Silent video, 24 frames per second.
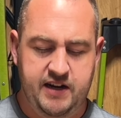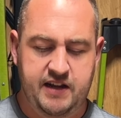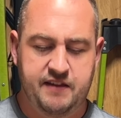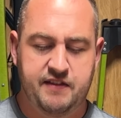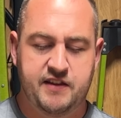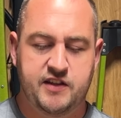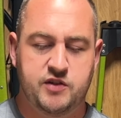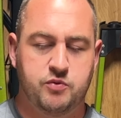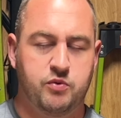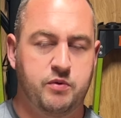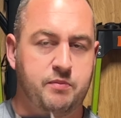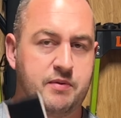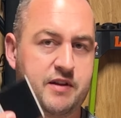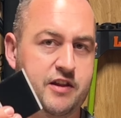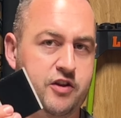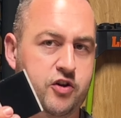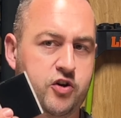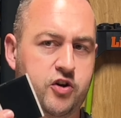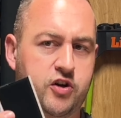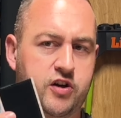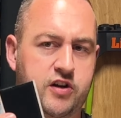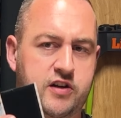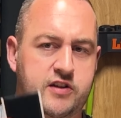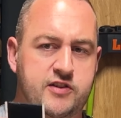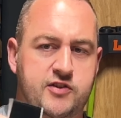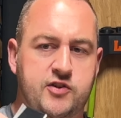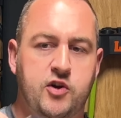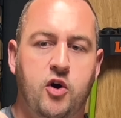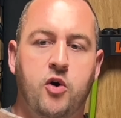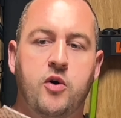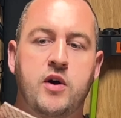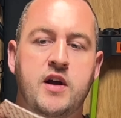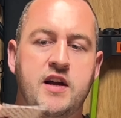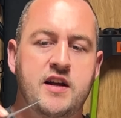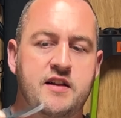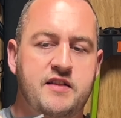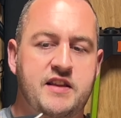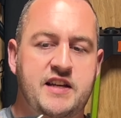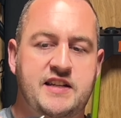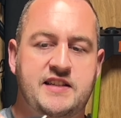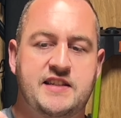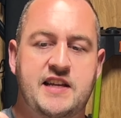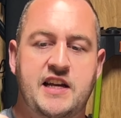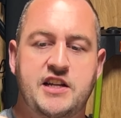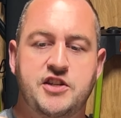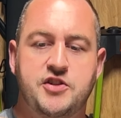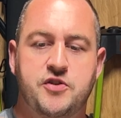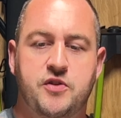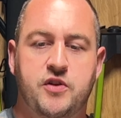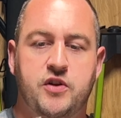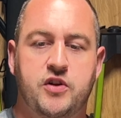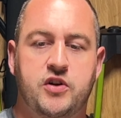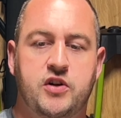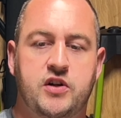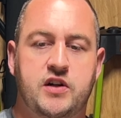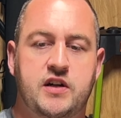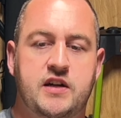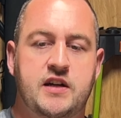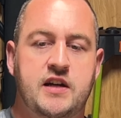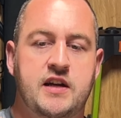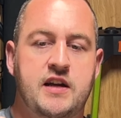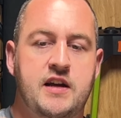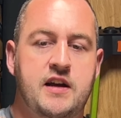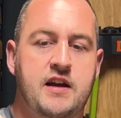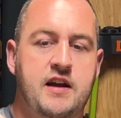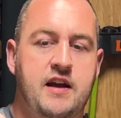And this would be the hook. So they send you the hook,